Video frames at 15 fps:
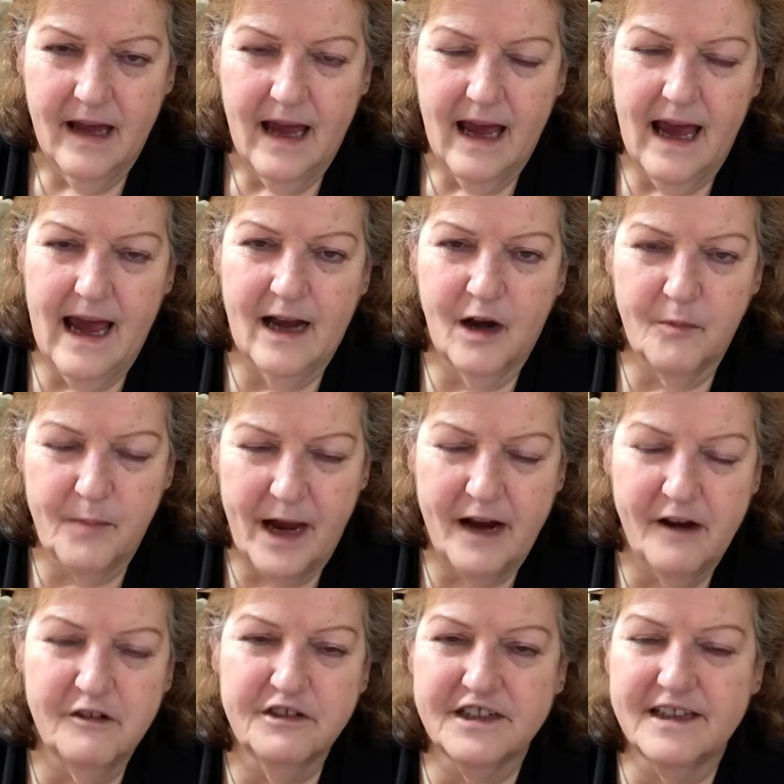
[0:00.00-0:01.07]
And our
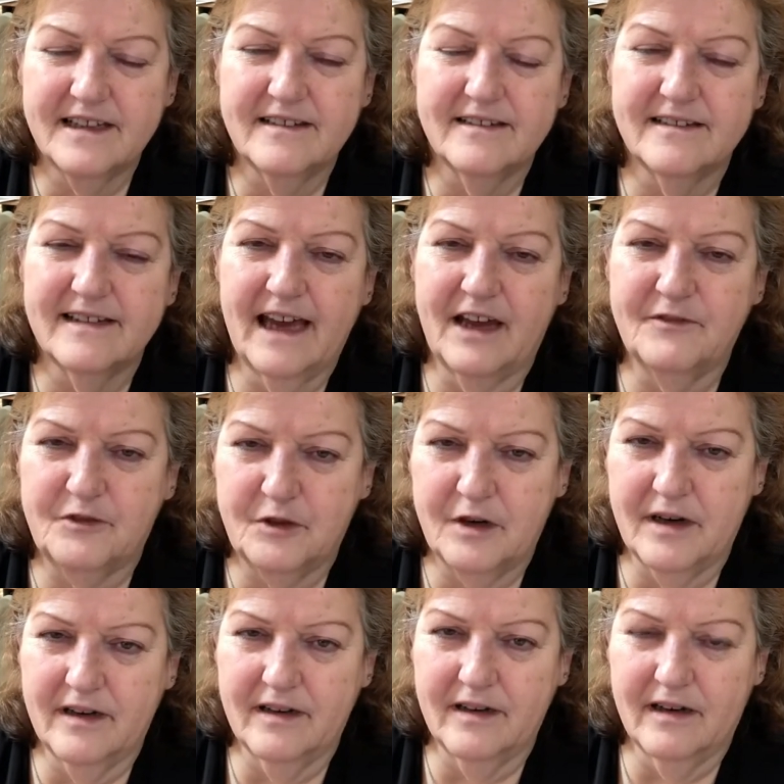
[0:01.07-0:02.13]
parents didn't stand for
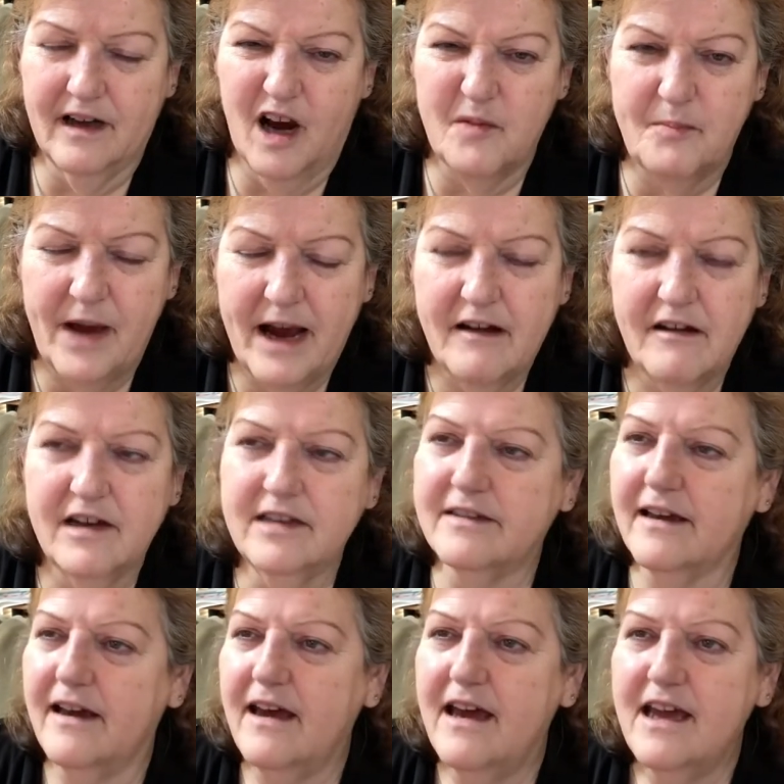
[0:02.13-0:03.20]
it. Our parents
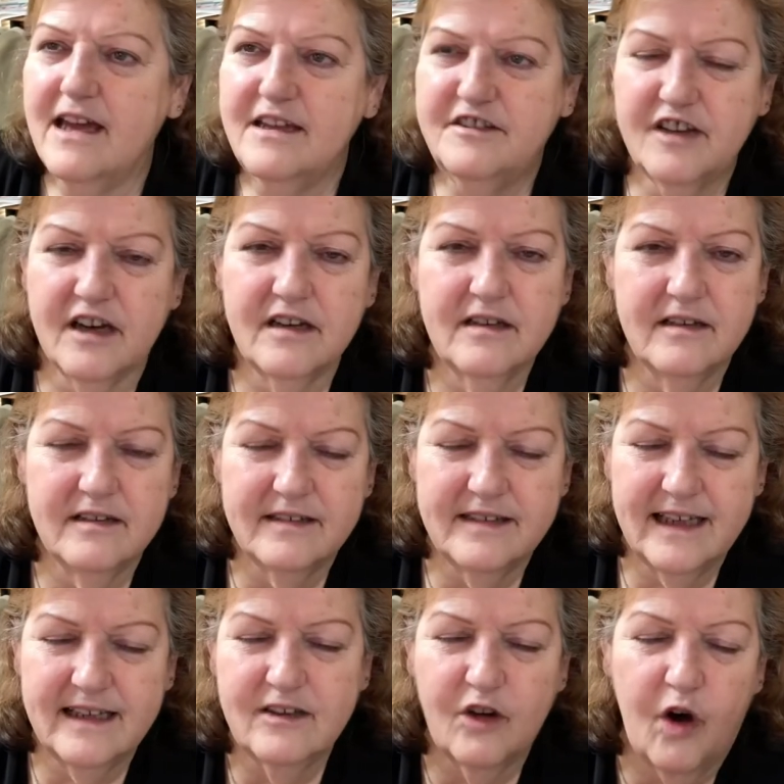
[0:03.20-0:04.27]

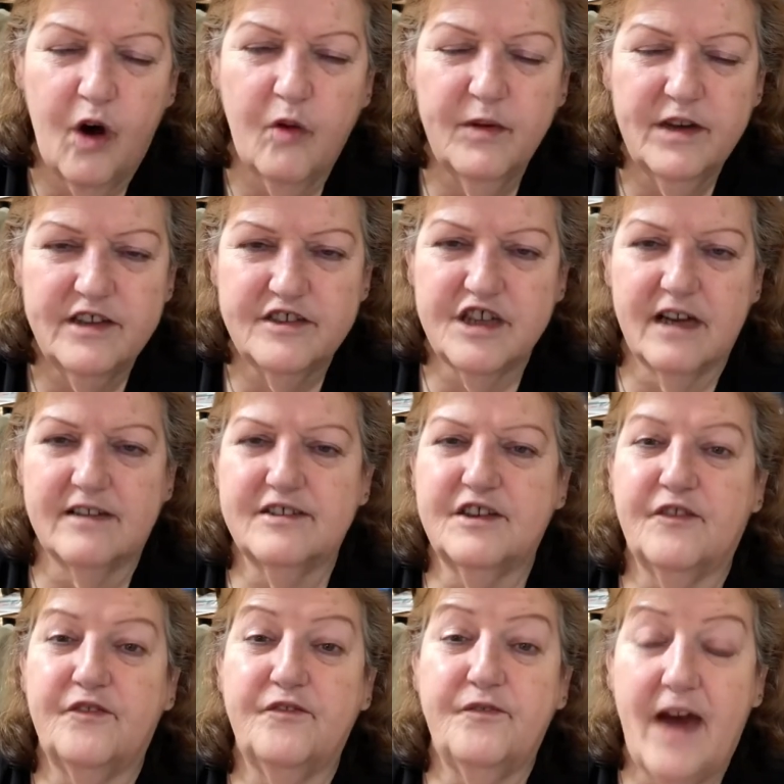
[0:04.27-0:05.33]
didn't always just
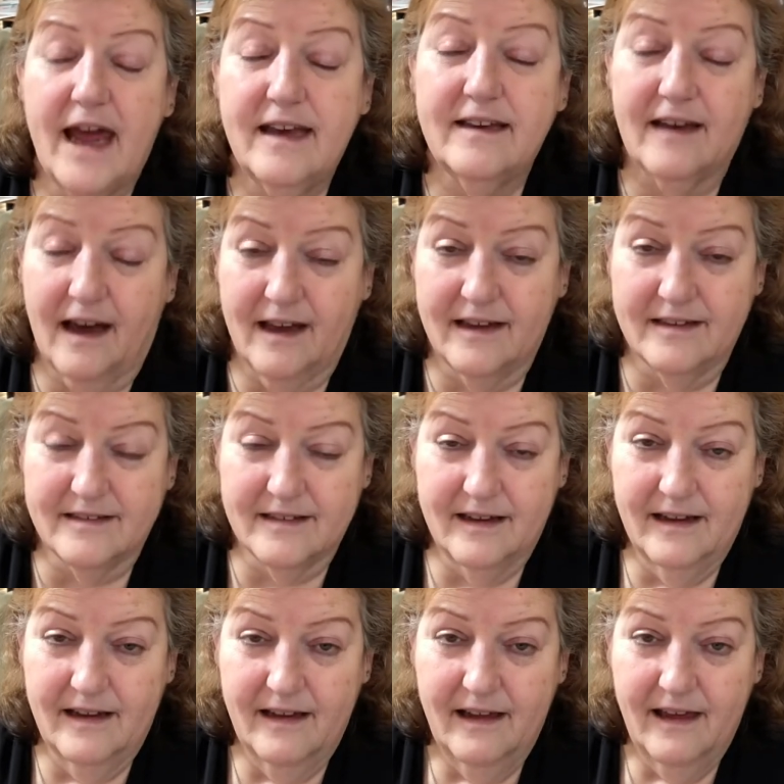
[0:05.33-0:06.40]
defend us.
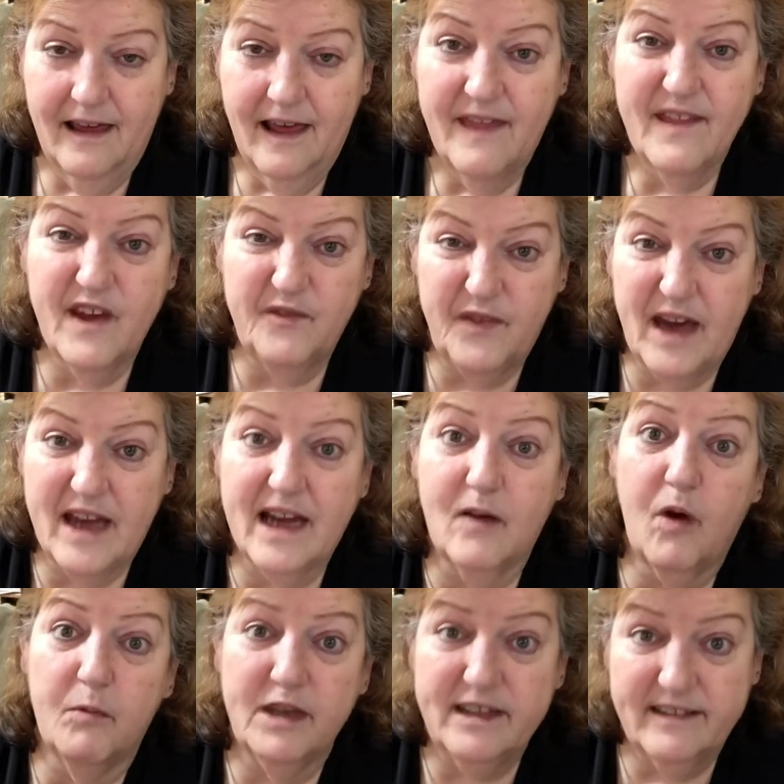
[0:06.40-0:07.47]
They found out
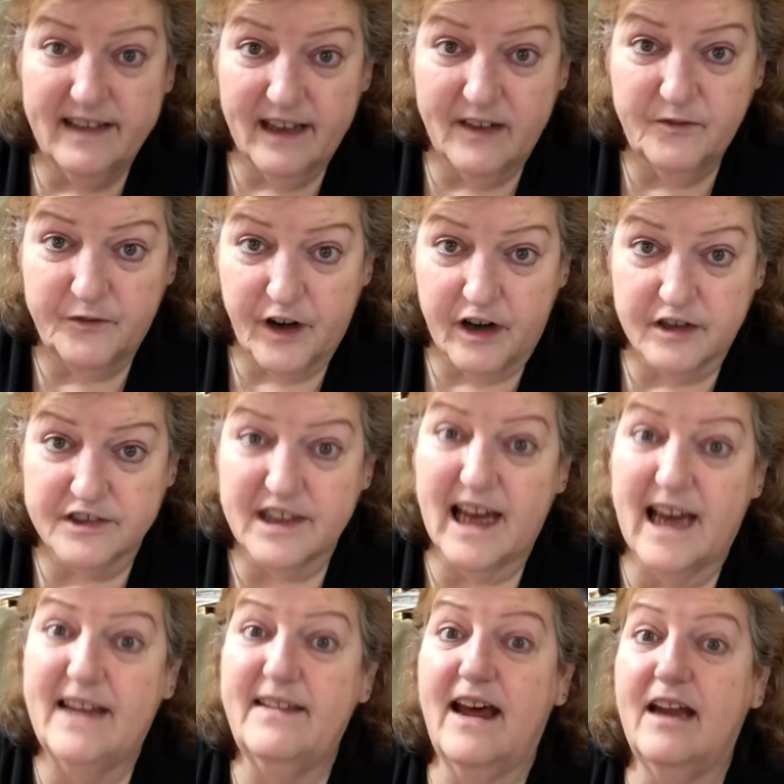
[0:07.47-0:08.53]
what we did first
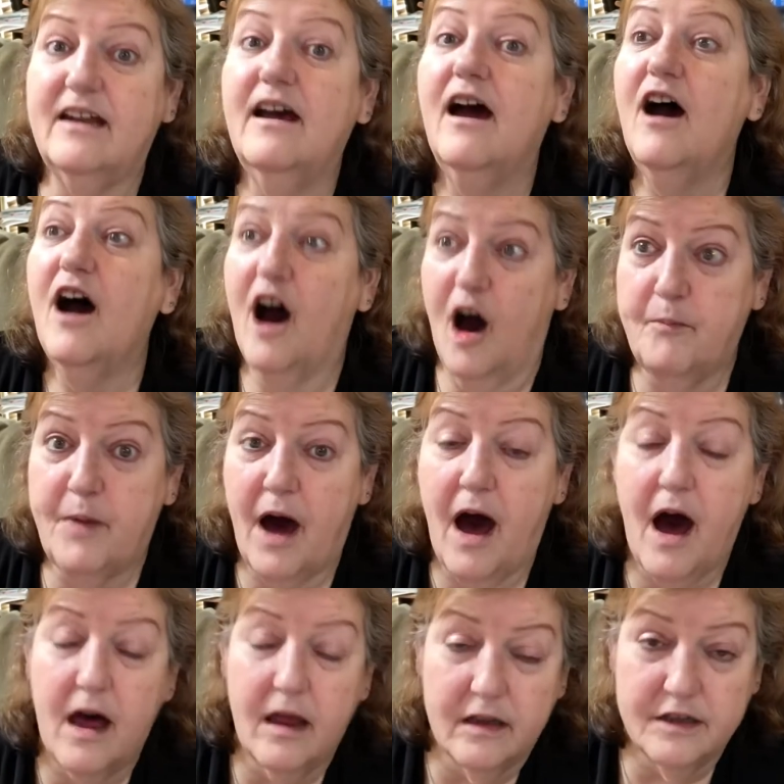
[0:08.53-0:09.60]
and then
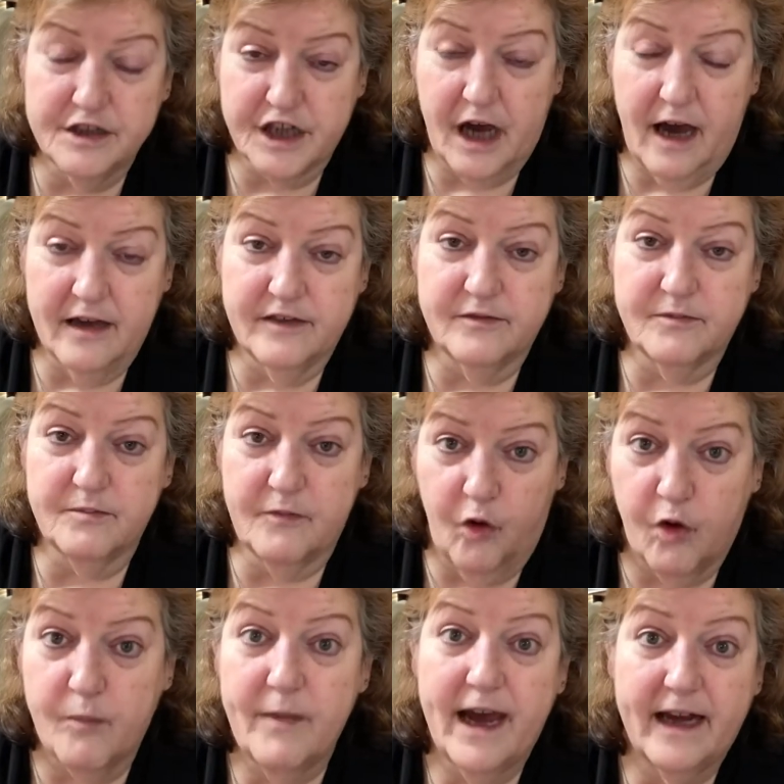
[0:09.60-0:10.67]
apologized
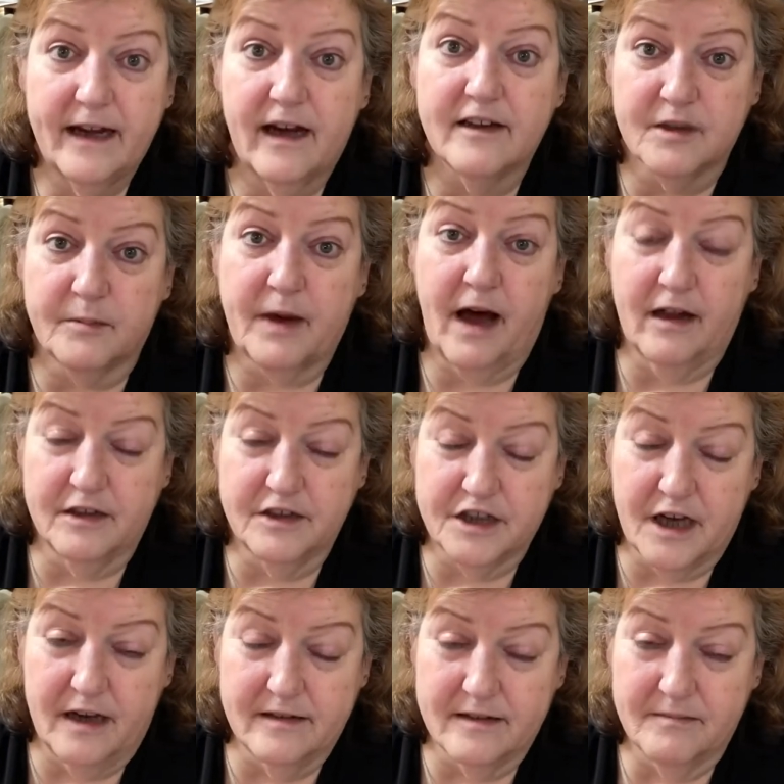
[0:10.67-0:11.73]
or made us
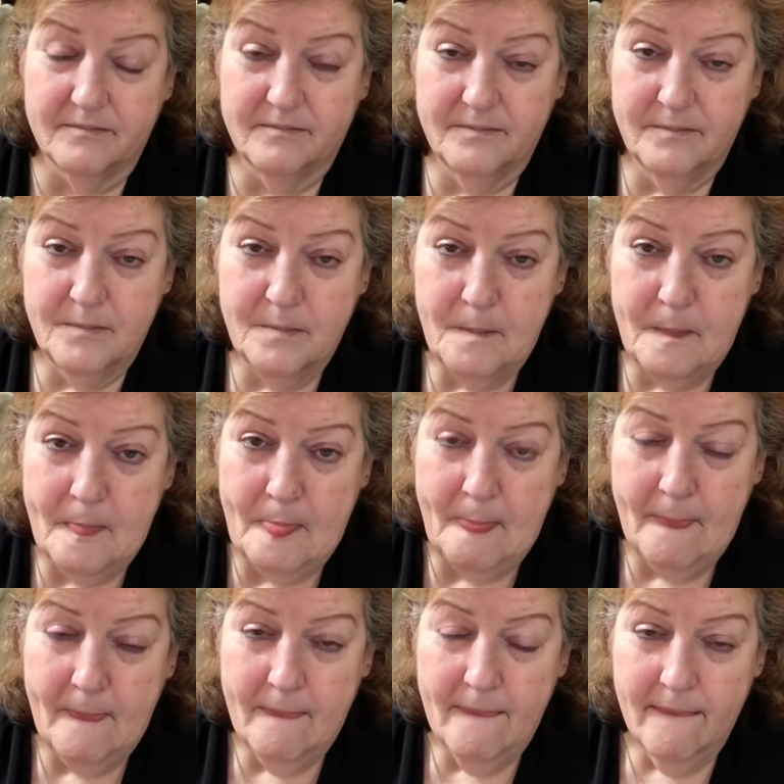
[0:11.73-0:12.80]
apologize.
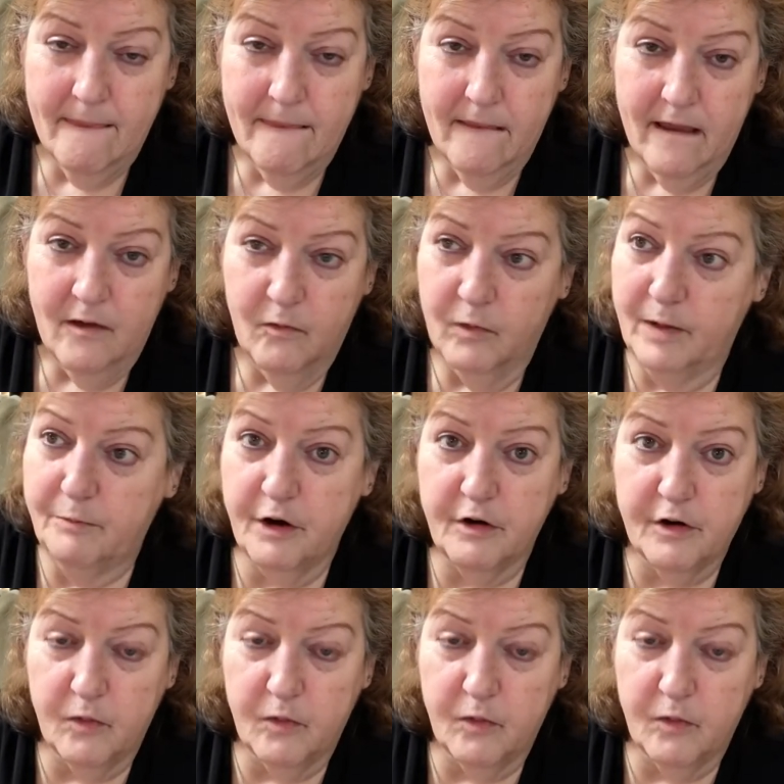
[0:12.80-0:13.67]
We broke a